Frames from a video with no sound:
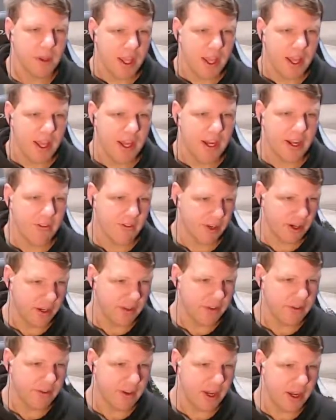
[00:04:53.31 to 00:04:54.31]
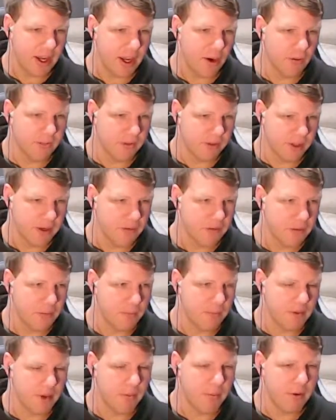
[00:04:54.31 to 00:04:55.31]
And as you can see, hopefully
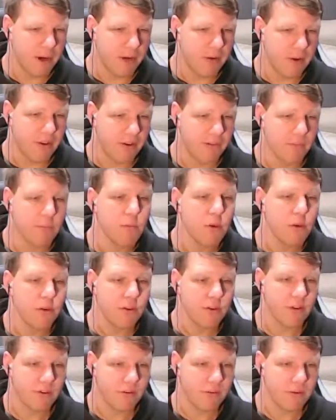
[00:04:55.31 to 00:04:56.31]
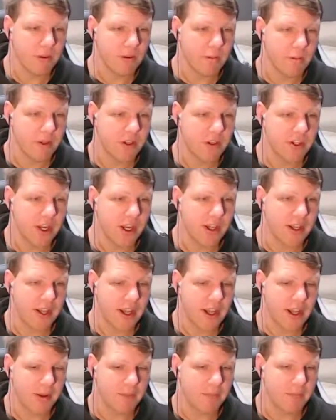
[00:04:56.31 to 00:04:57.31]
from the buttery smoothness of this picture,
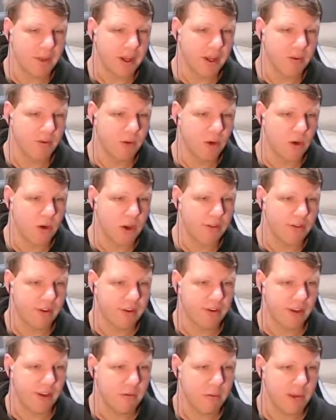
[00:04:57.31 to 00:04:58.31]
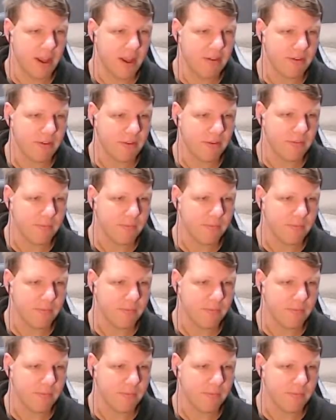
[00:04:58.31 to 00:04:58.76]
it can record at 60 FPS.